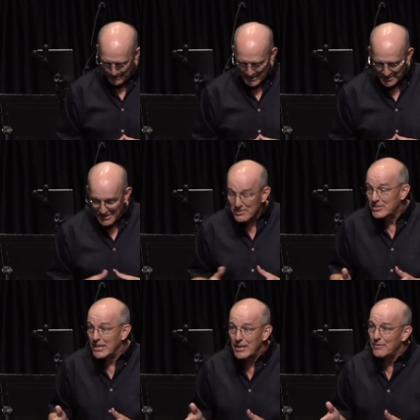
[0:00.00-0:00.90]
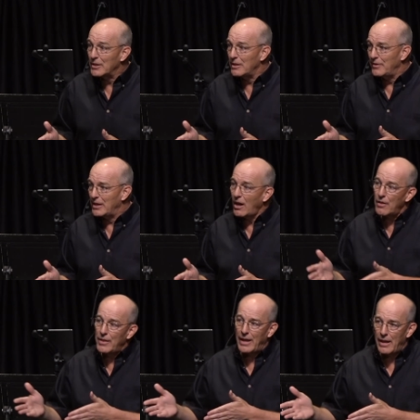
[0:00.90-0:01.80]
It's the city of the living
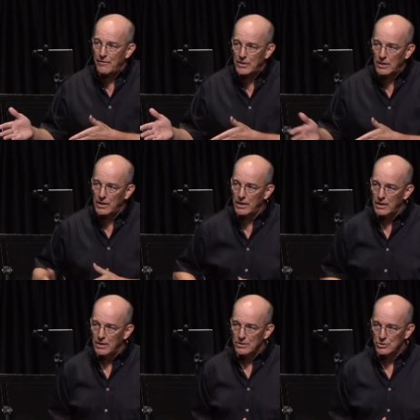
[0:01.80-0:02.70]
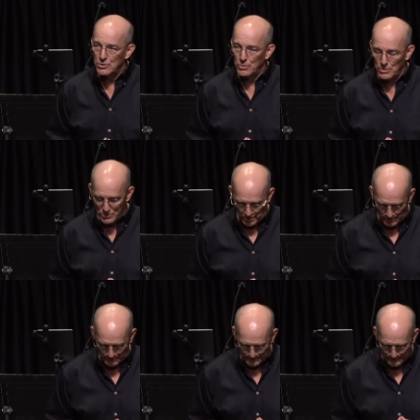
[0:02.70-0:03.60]
God, the heavenly
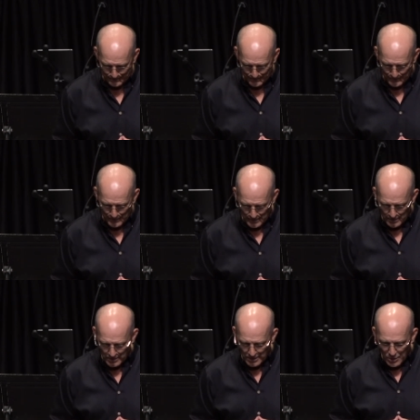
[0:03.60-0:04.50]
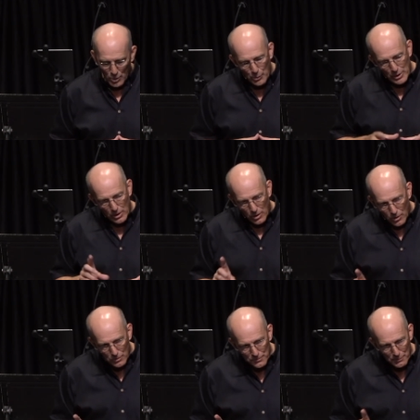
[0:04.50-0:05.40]
Jerusalem. What we
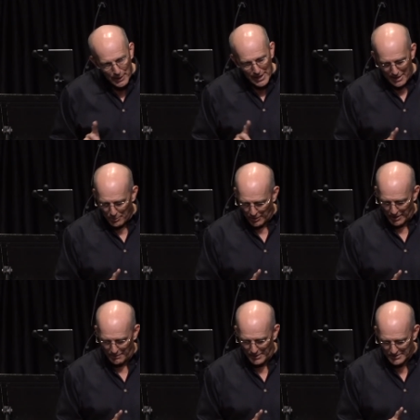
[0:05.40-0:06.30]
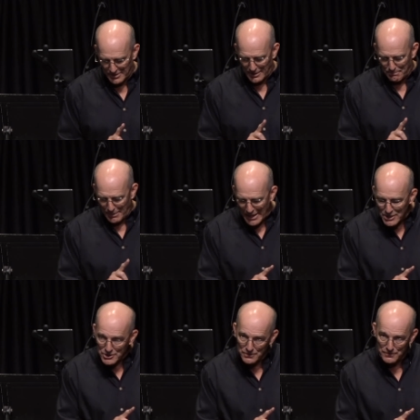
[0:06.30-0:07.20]
learn from Abraham is that a
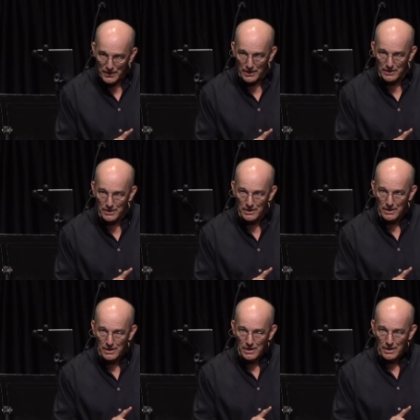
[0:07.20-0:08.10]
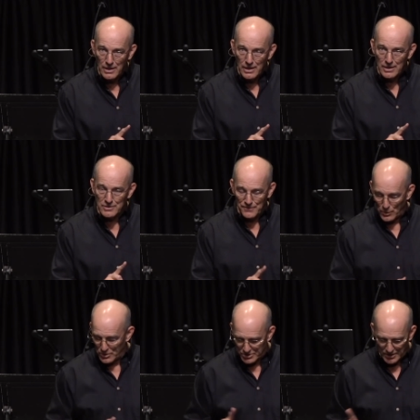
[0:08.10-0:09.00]
patient faith is
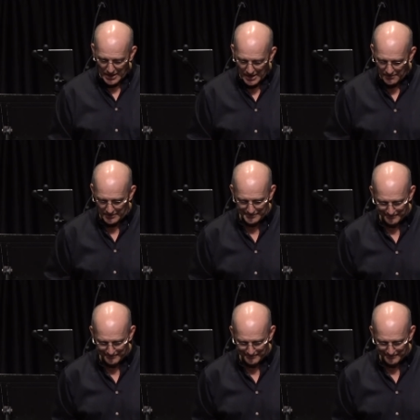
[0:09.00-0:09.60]
focused on heaven.